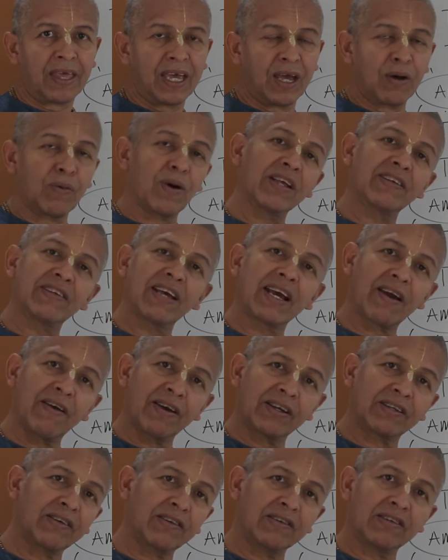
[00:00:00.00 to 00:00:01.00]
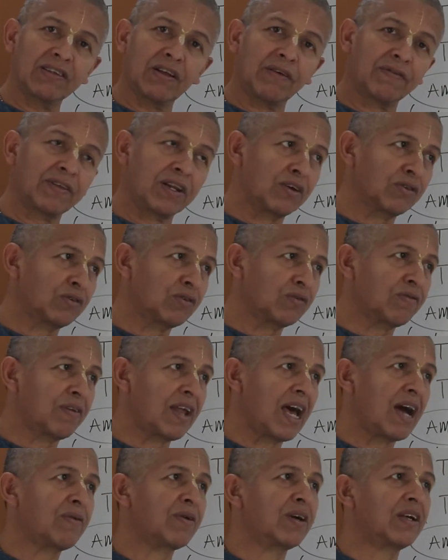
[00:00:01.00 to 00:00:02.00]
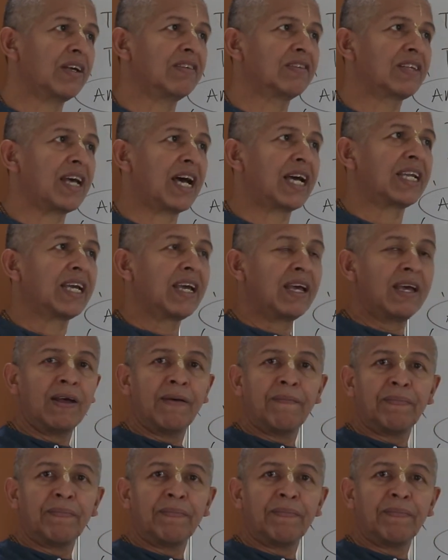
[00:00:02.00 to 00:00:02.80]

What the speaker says: And what is the characteristic of the lotus flower is that